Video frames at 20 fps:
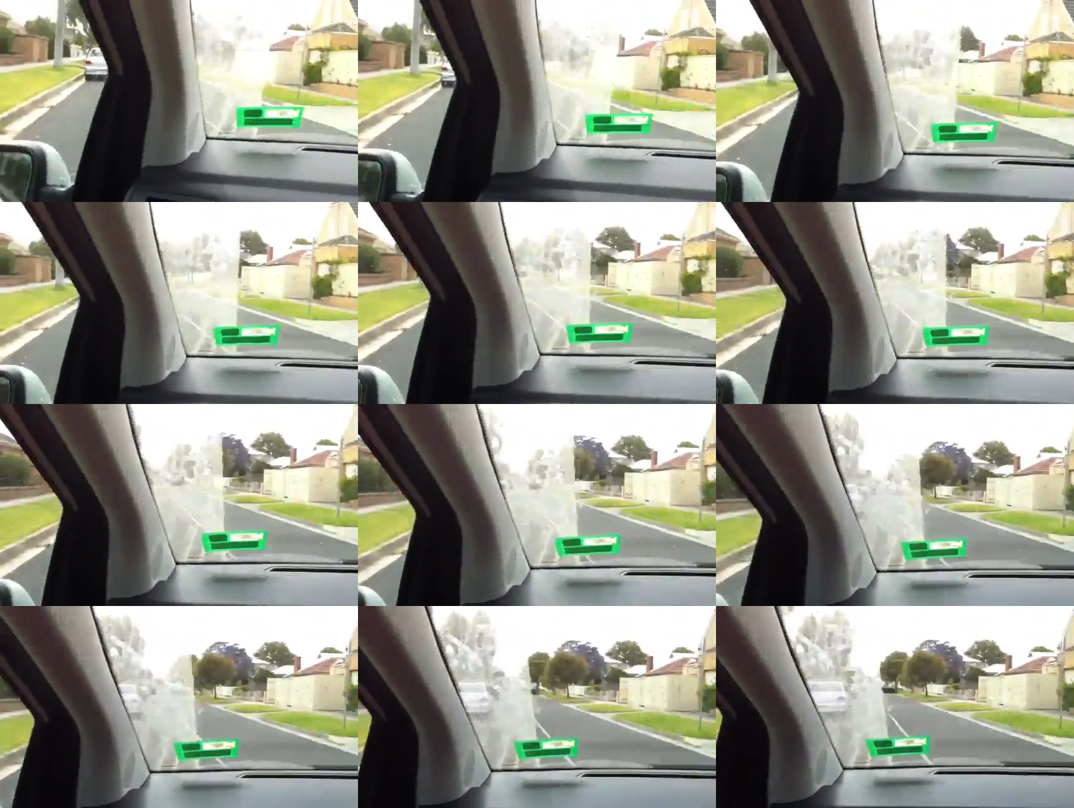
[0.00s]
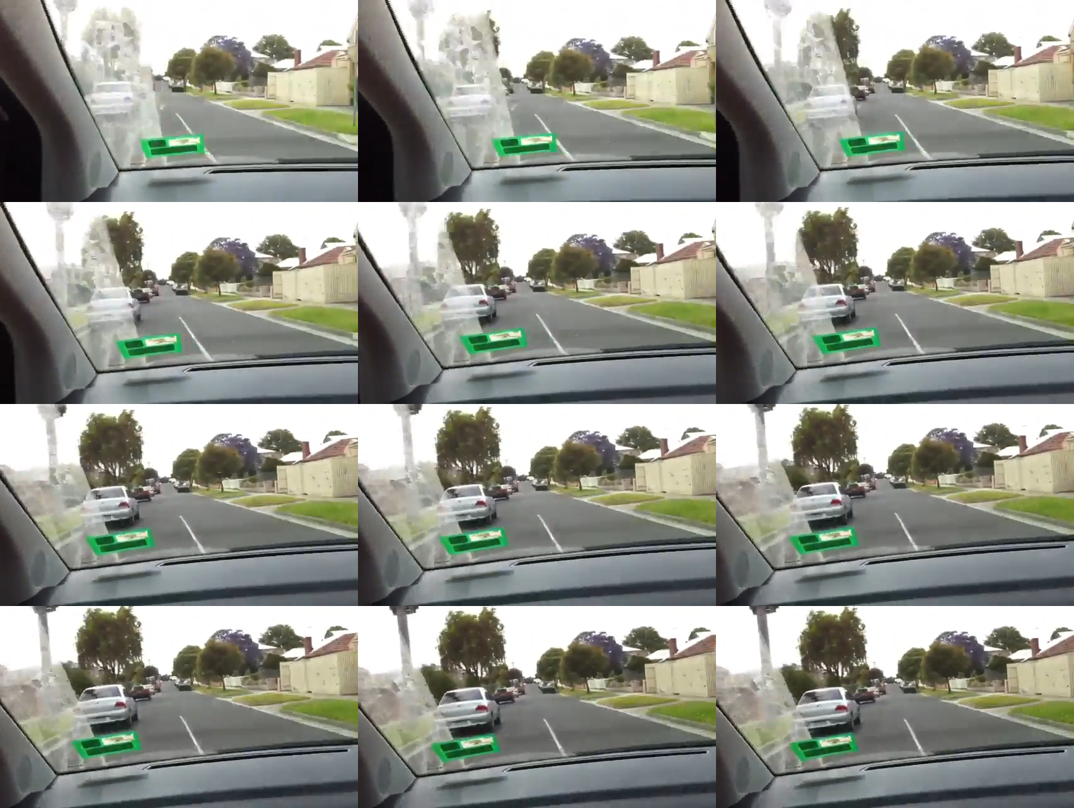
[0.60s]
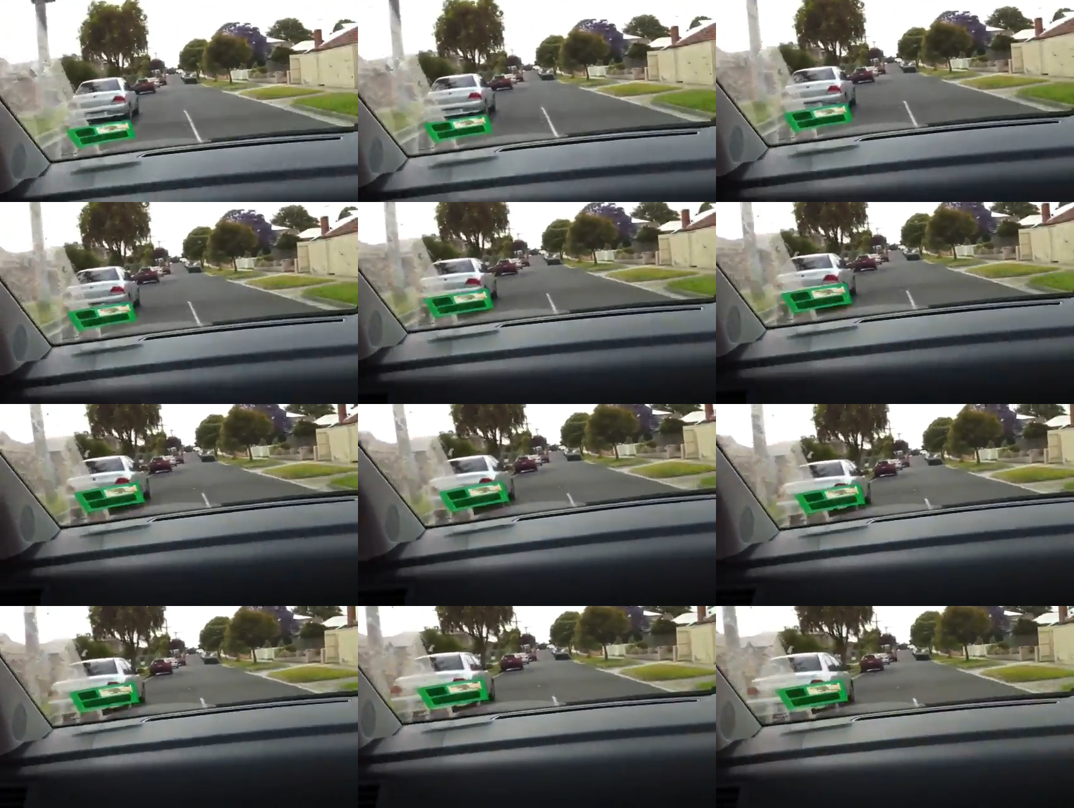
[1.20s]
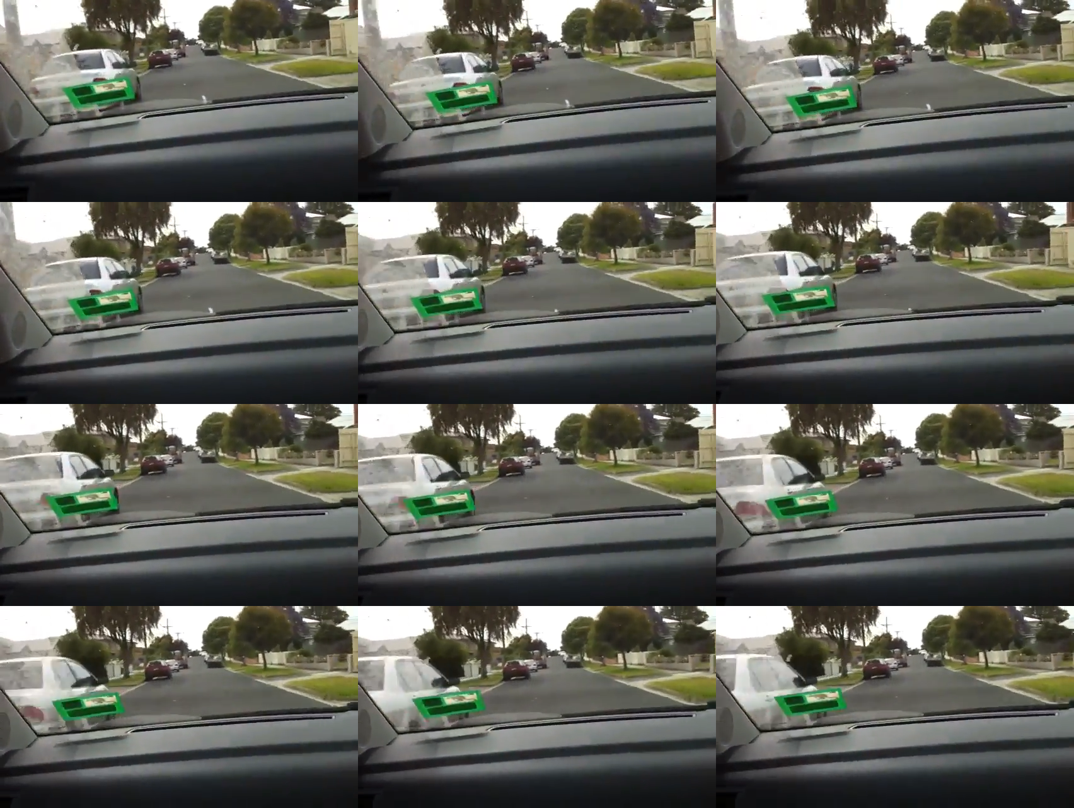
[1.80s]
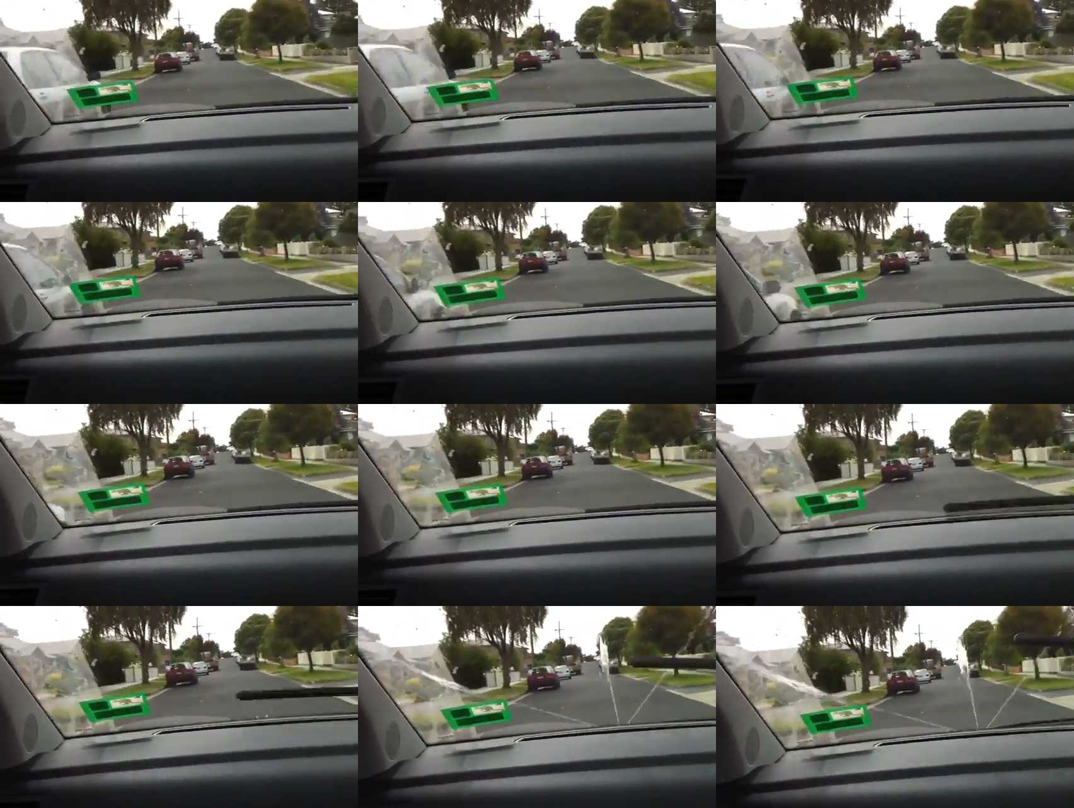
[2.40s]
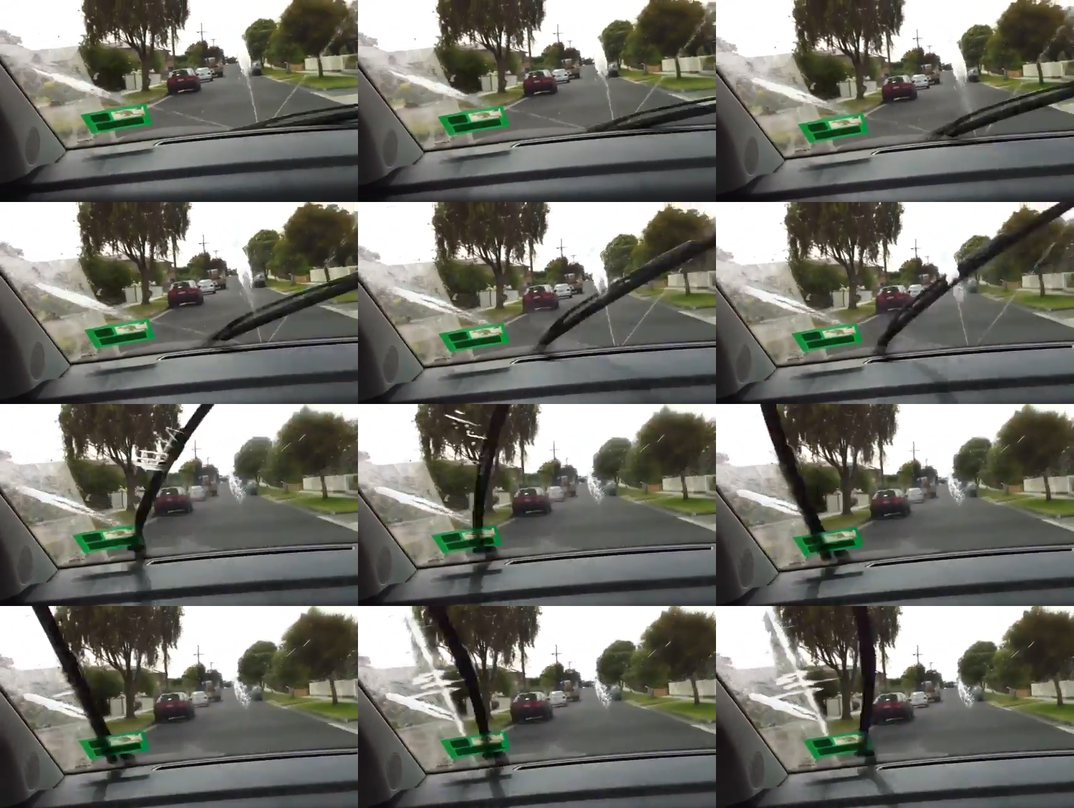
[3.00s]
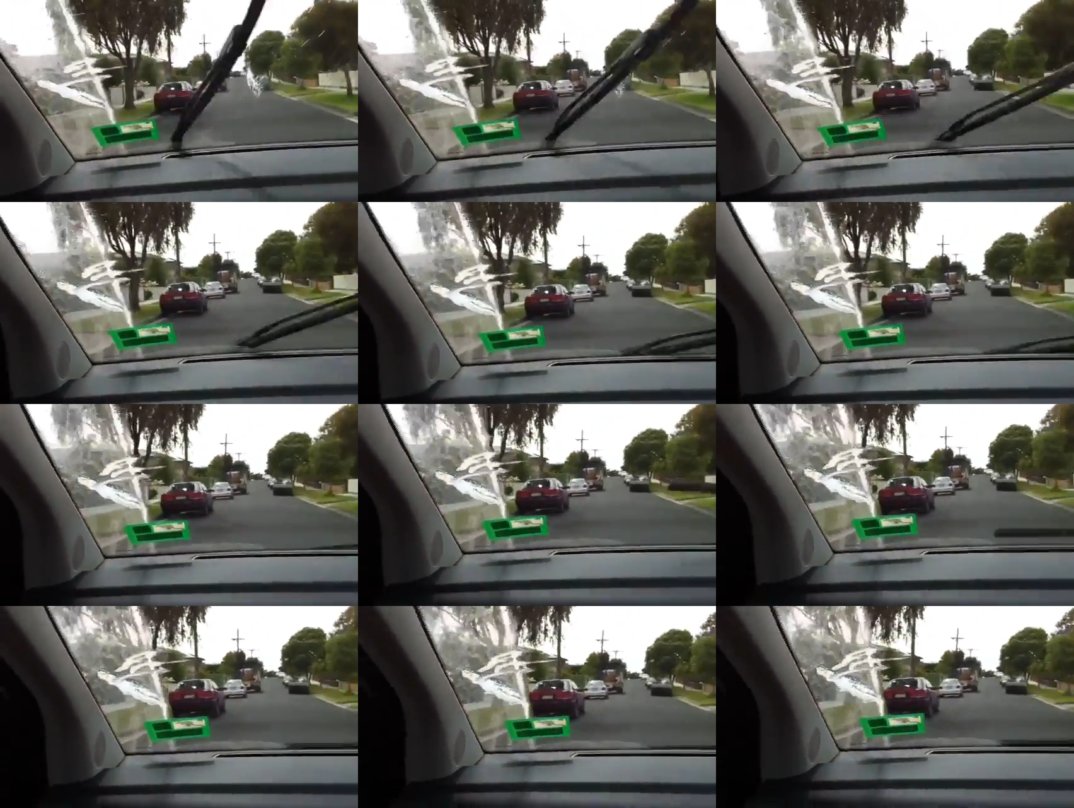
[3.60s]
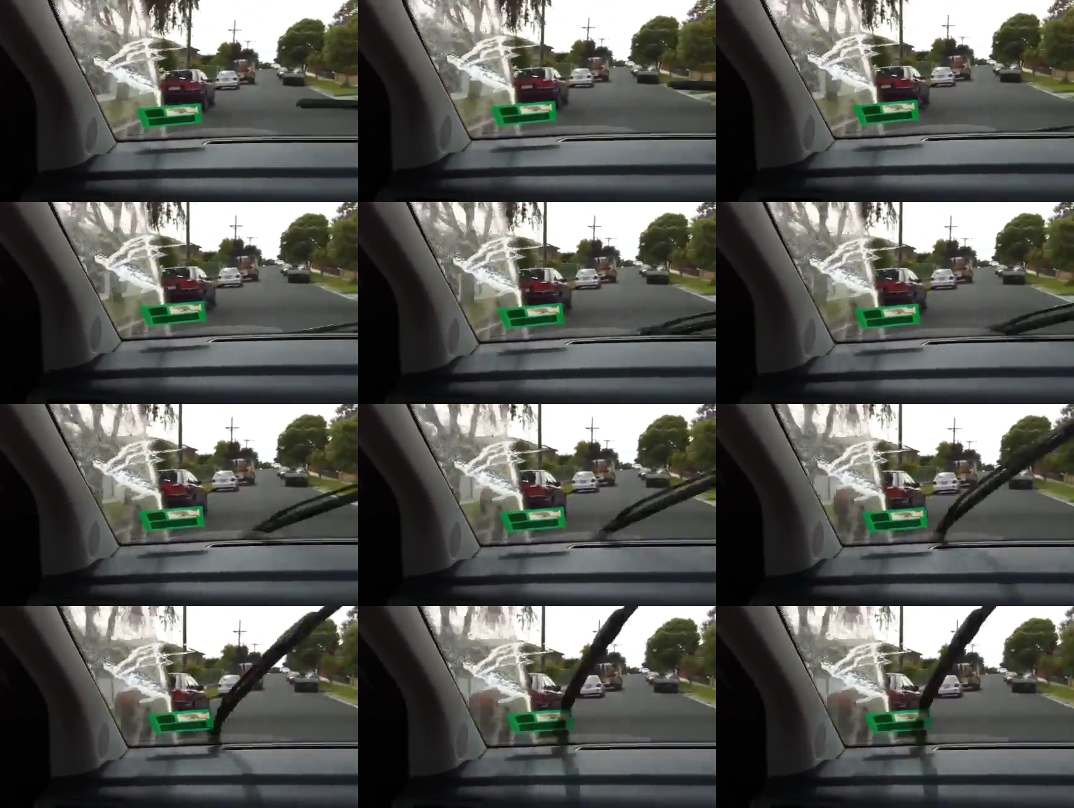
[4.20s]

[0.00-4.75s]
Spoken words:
[unreadable: no face in view]